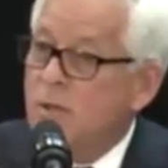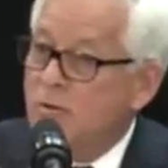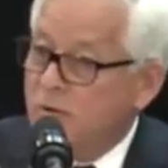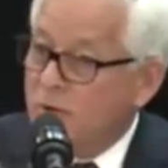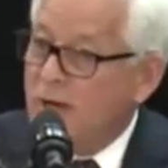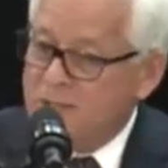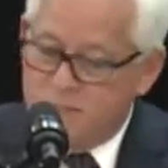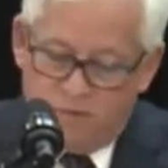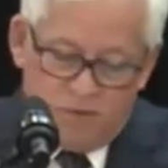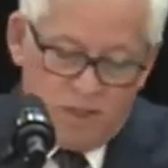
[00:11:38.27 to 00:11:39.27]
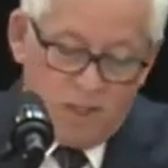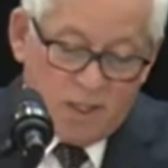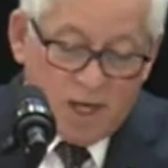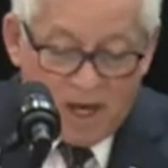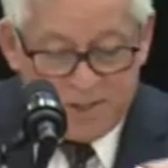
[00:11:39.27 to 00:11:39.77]
a philosophy and a
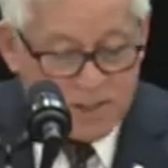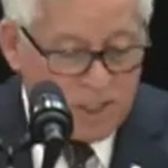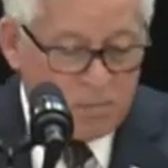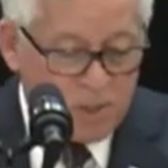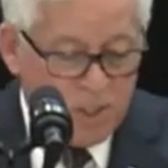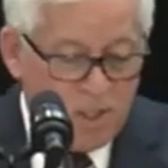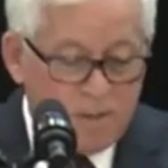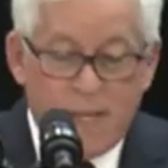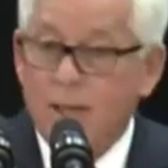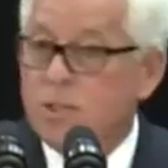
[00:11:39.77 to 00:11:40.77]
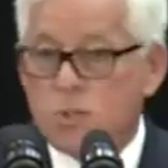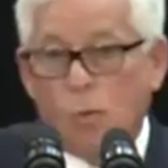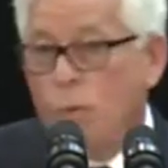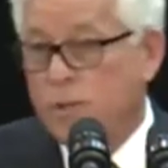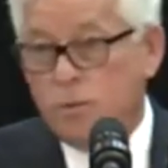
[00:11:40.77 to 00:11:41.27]
concept that is
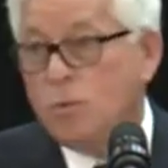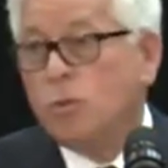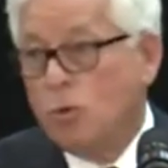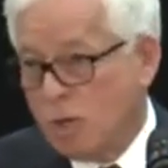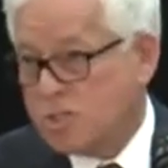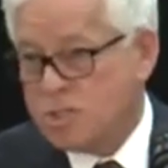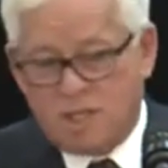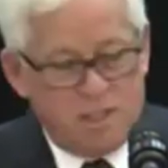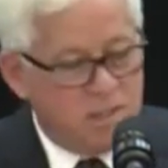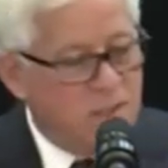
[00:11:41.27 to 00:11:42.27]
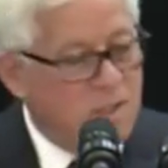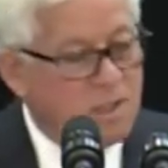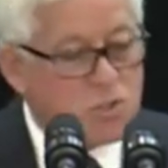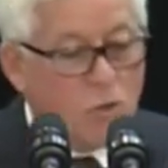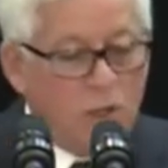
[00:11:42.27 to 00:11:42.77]
what New York State
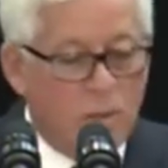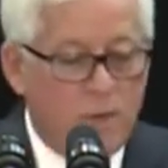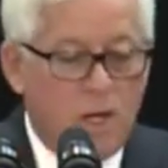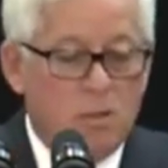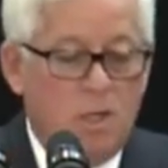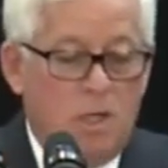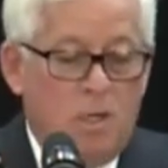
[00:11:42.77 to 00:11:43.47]
is all about.